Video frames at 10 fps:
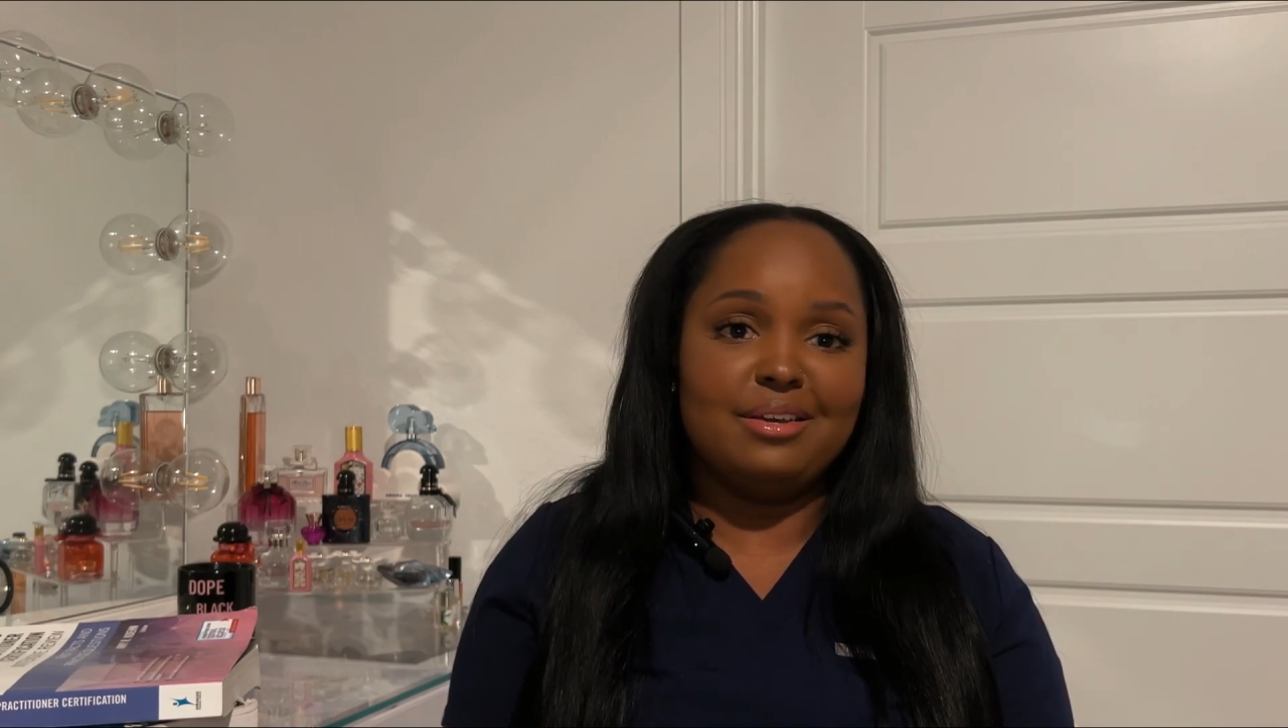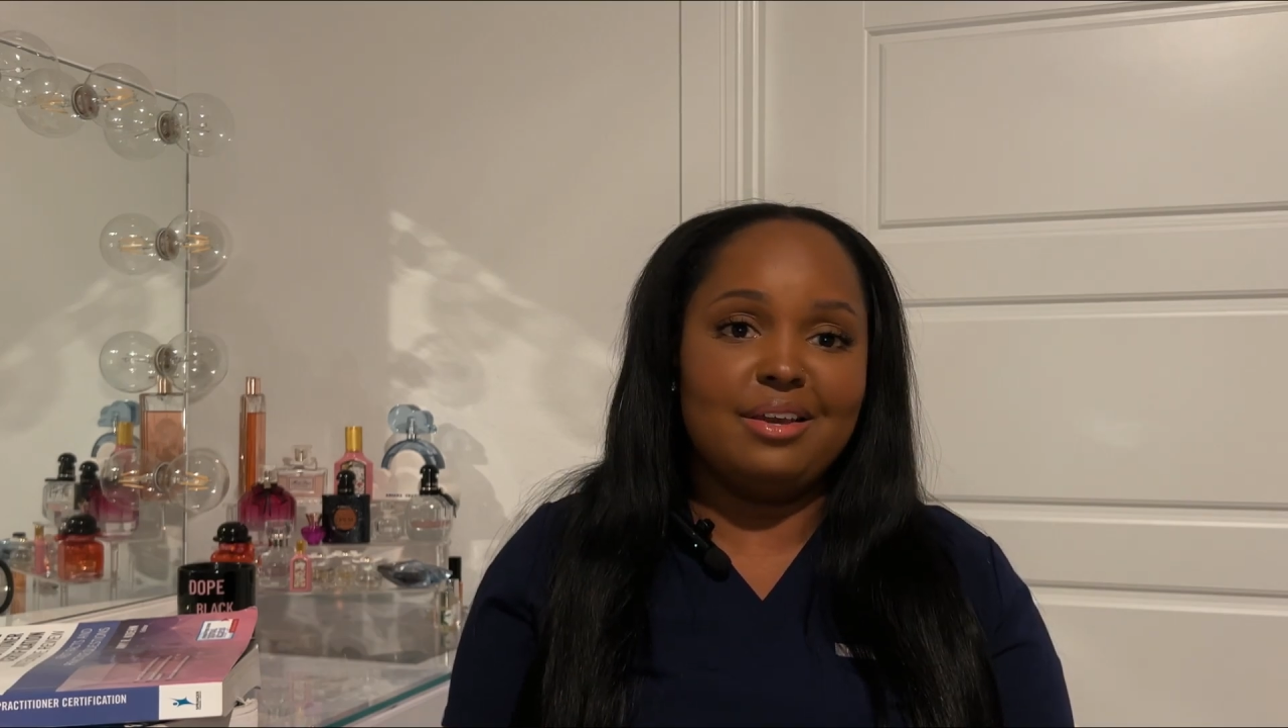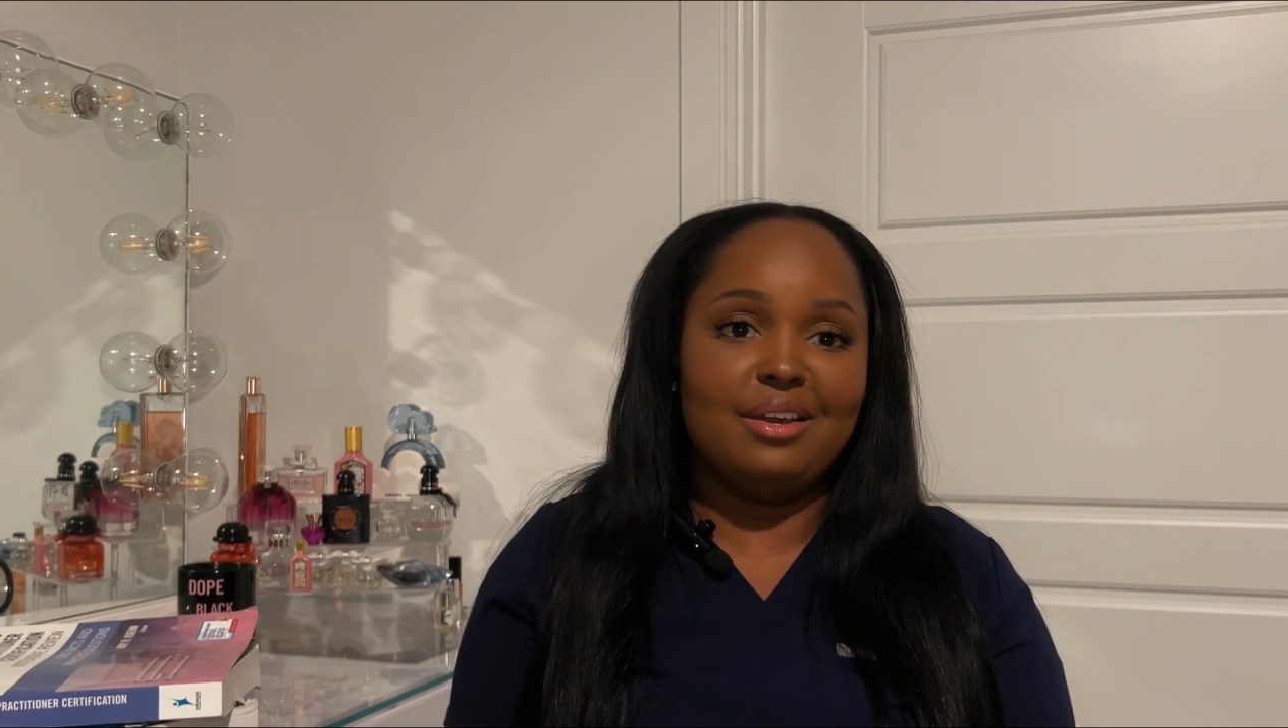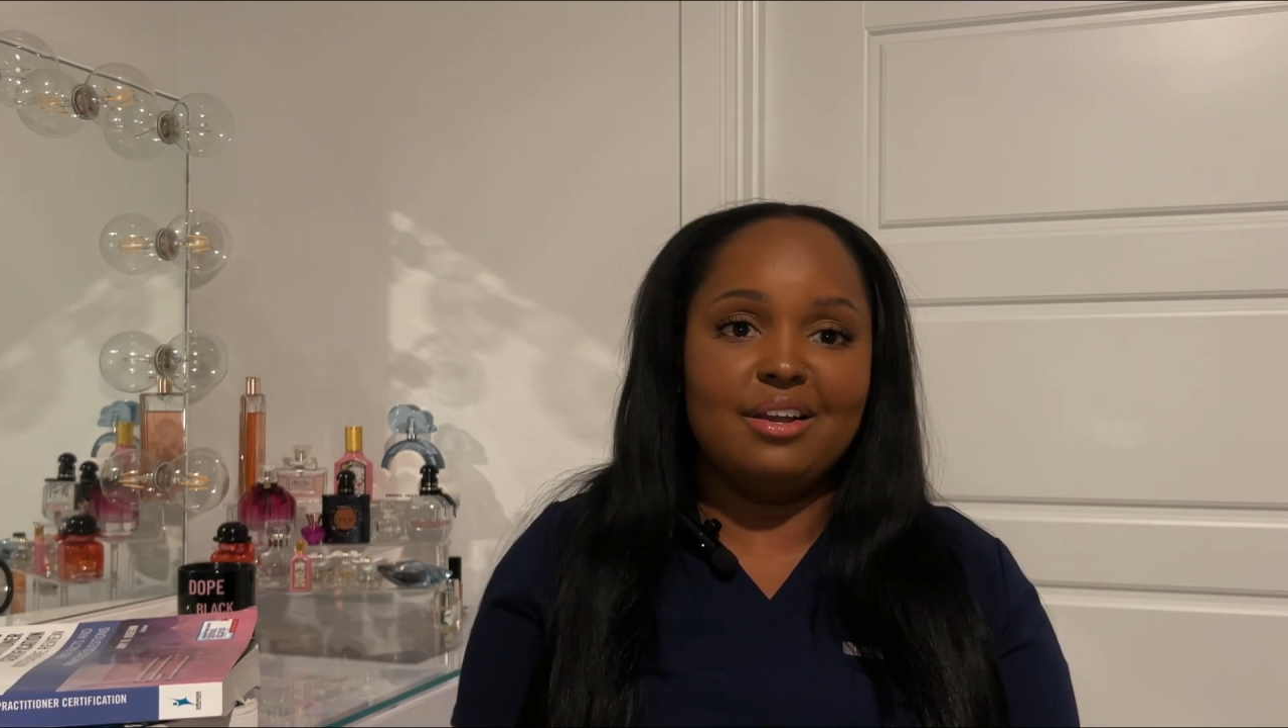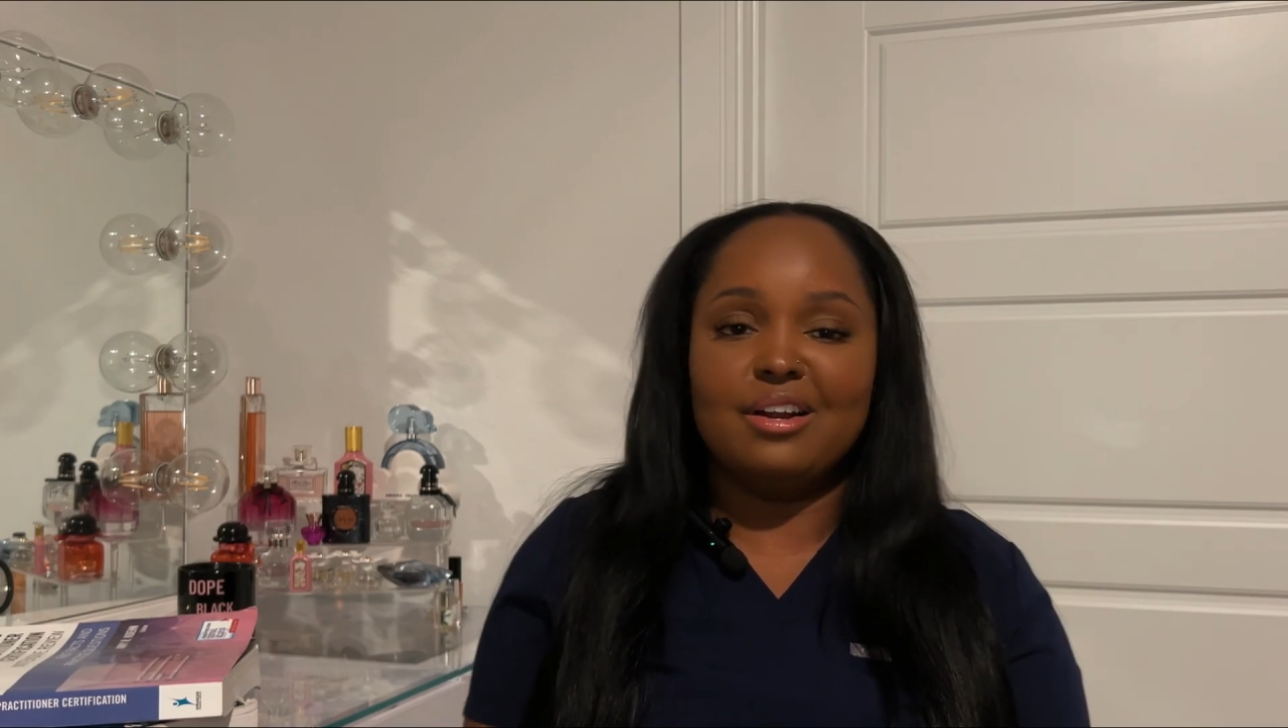
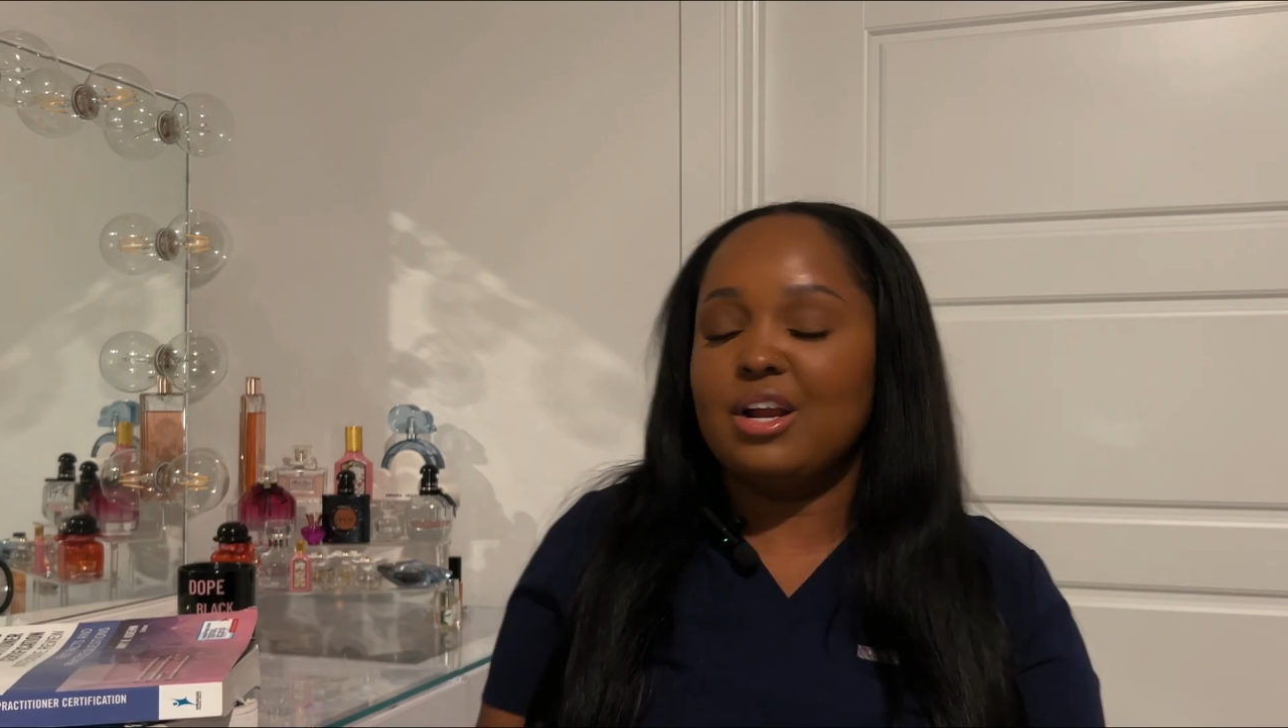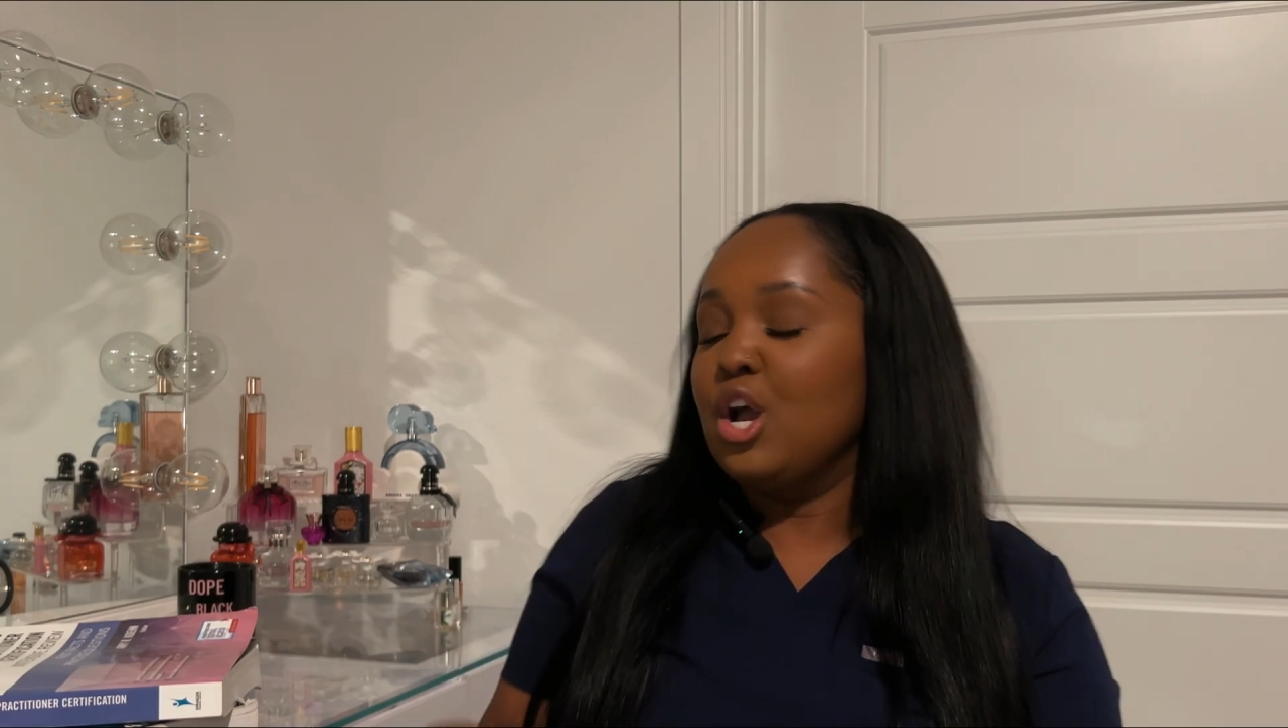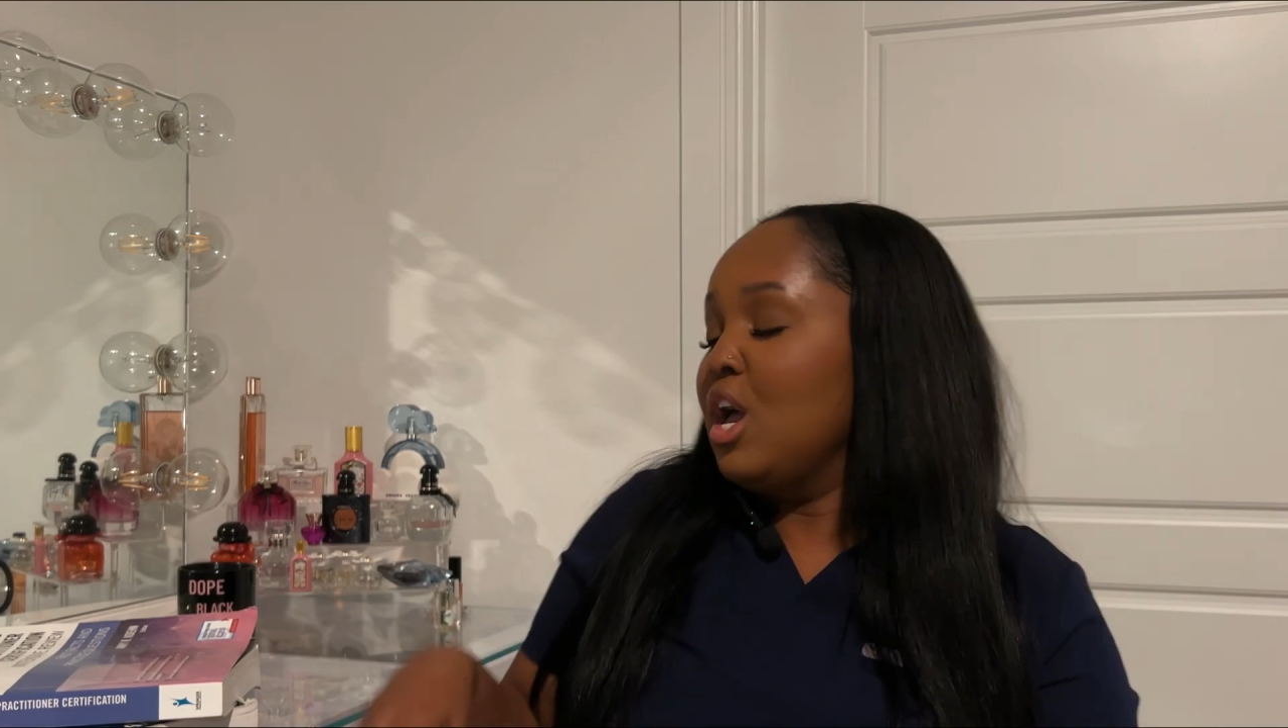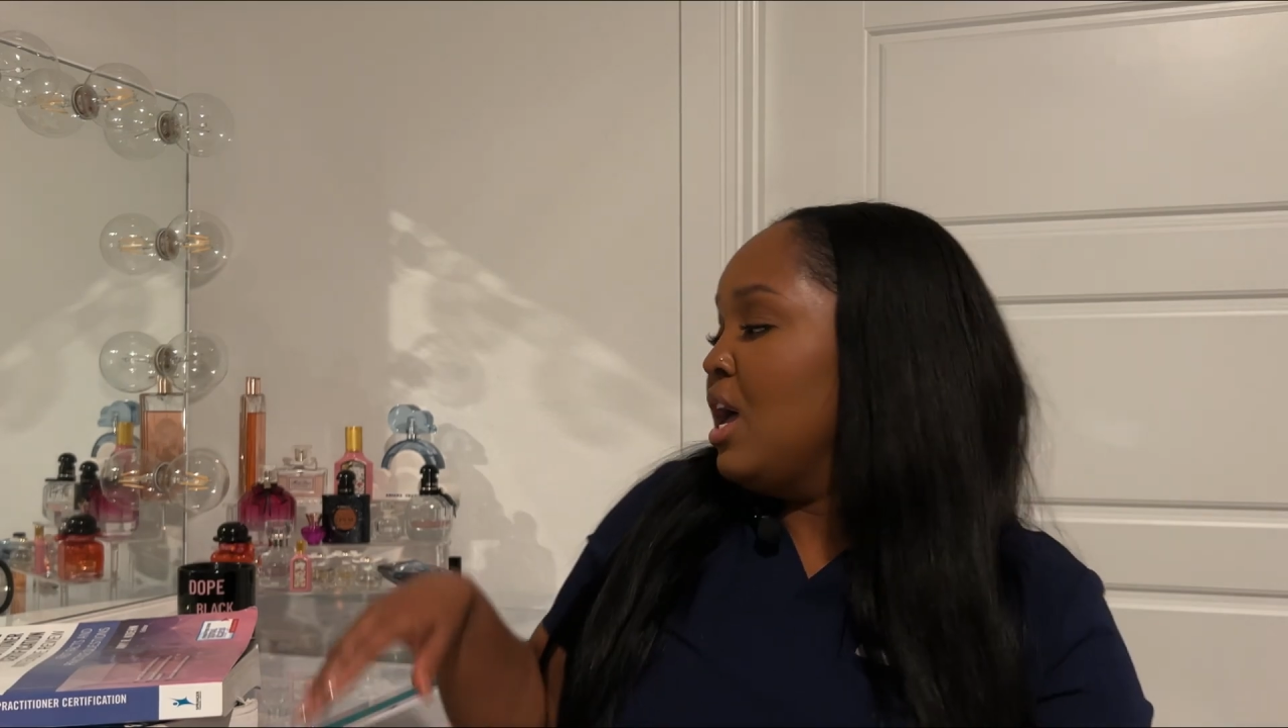gear.